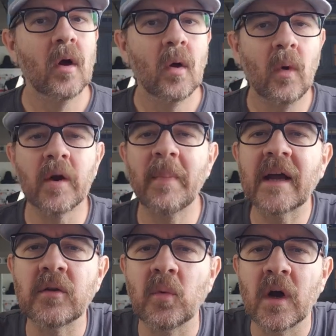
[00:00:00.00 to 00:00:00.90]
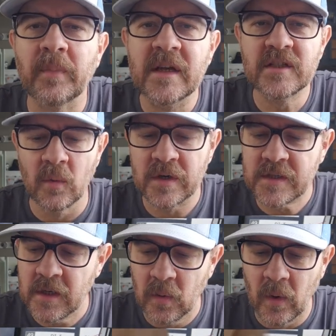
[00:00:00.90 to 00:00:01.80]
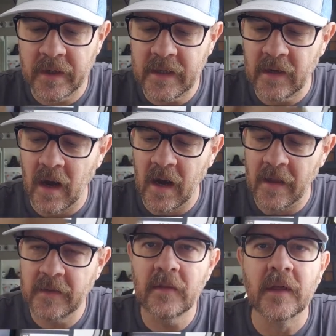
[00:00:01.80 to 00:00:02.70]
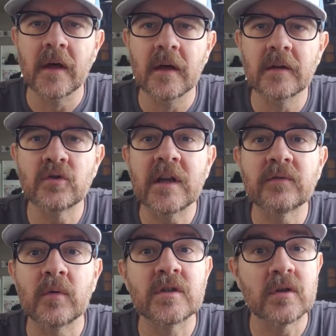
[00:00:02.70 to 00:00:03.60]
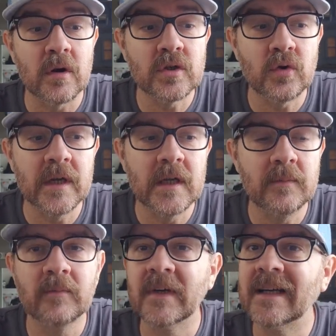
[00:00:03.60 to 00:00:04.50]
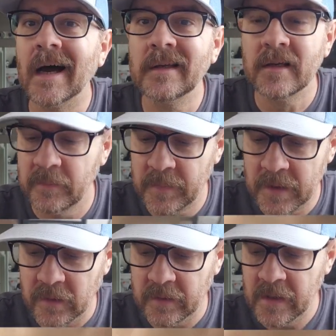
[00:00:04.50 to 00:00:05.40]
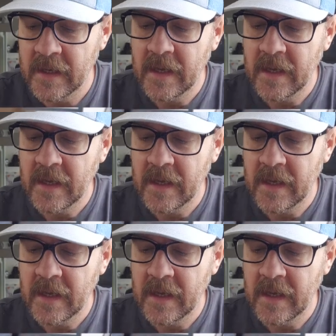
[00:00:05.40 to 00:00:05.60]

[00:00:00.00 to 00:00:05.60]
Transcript: Welcome back to the workbench, and we're still working on the Transformers Starscream Gundam build.